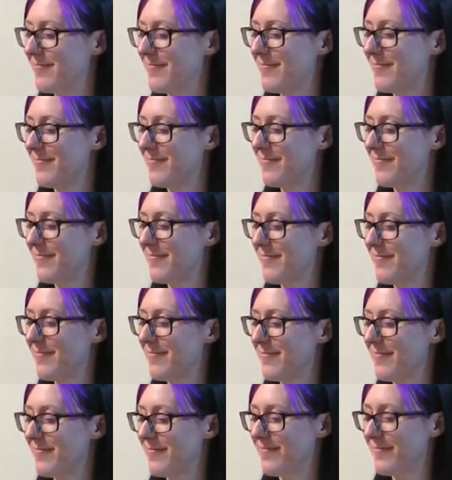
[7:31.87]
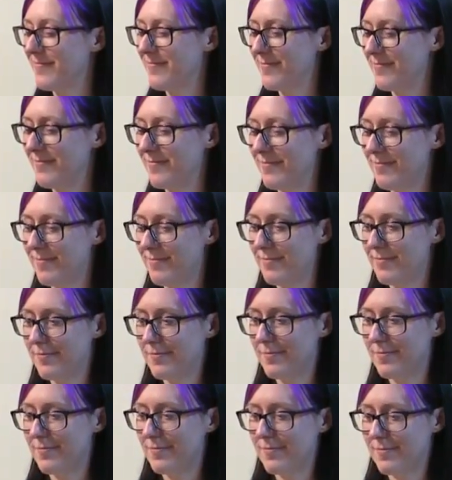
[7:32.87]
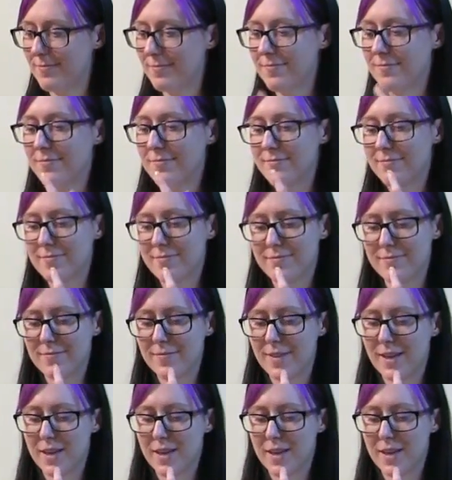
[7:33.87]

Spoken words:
No words are spoken by the person on screen.